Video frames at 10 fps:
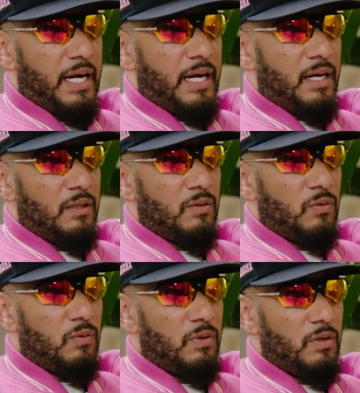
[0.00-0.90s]
and
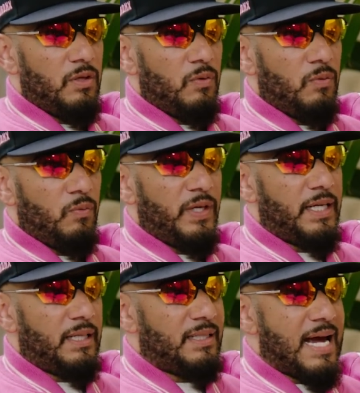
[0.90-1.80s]
we
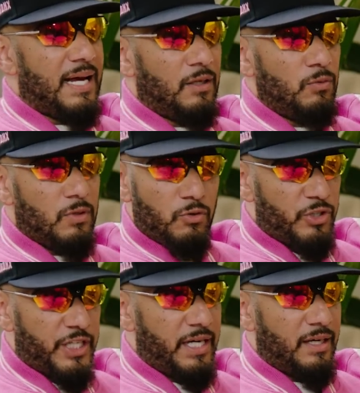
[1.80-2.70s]
didn't dilute no
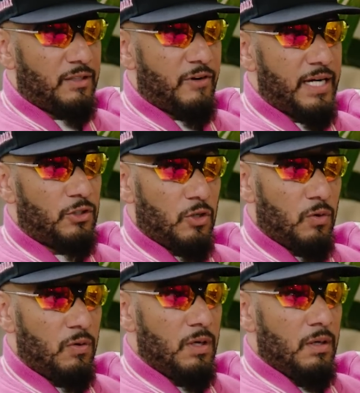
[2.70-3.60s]
shares, right? So